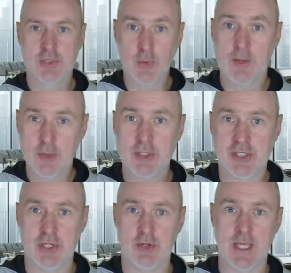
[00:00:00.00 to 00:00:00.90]
So what I'm going to
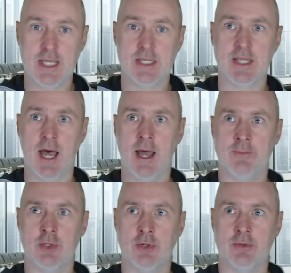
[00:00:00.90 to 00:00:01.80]
do is
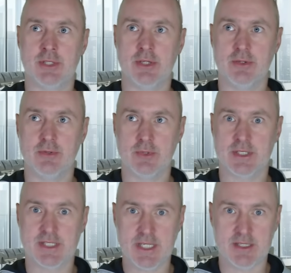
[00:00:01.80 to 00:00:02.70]
I'm going to
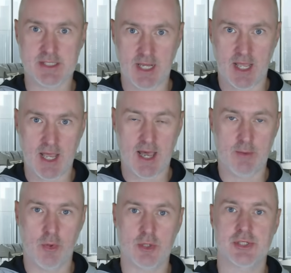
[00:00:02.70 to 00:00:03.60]
sit today
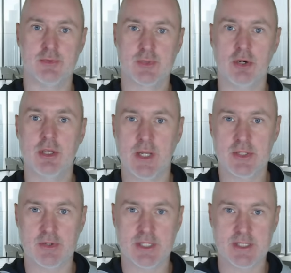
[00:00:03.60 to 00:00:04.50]
and watch some
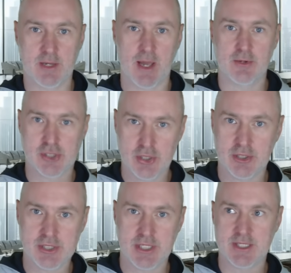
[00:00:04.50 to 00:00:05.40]
documentaries about
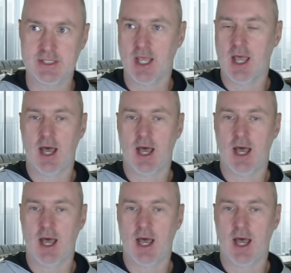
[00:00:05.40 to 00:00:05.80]
churches.